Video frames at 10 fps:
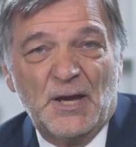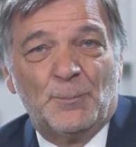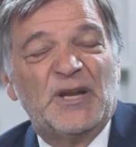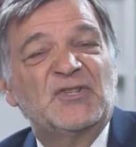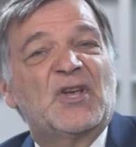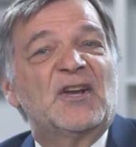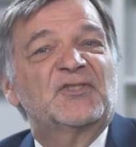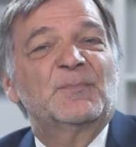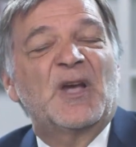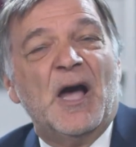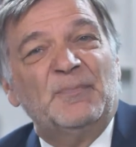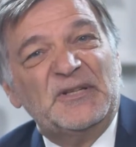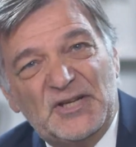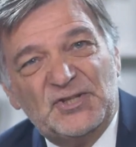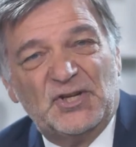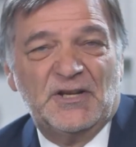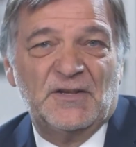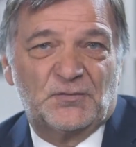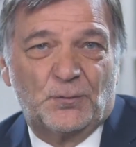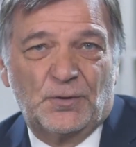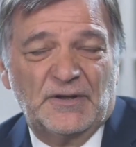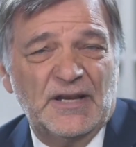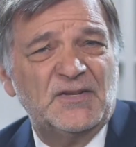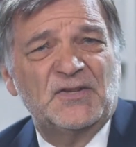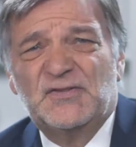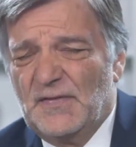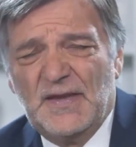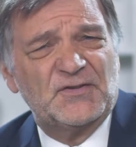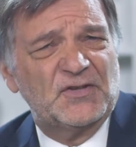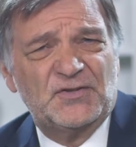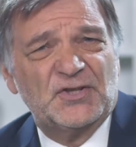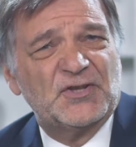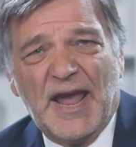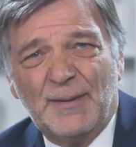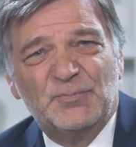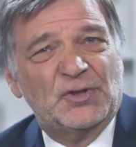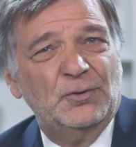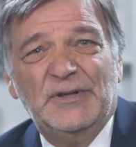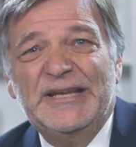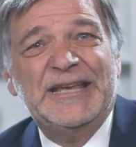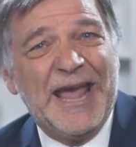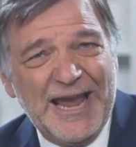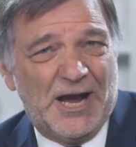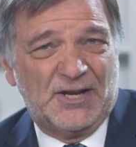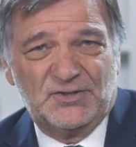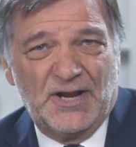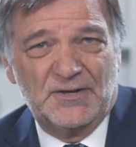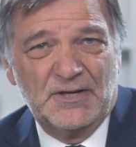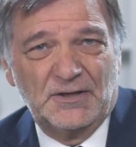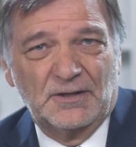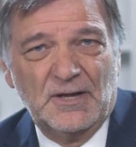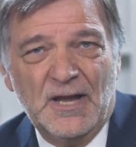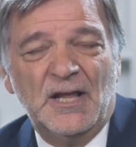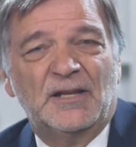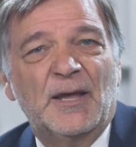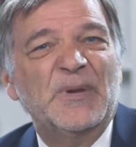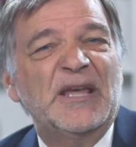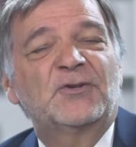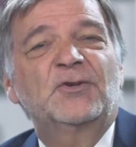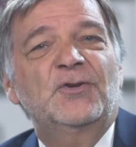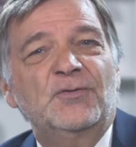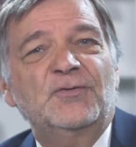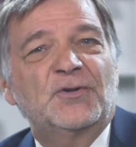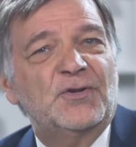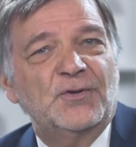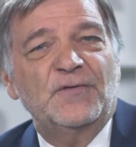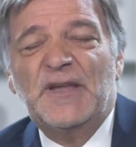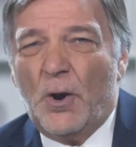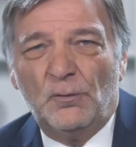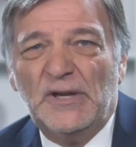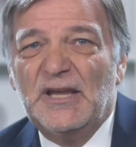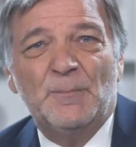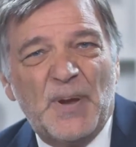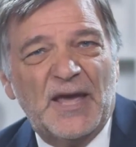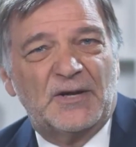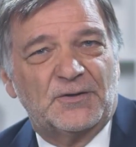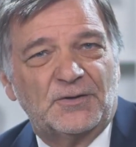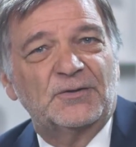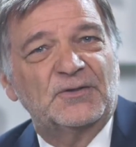But he's got some competition in this world. This is just absolutely chaos down here. Let me introduce to you the only competitor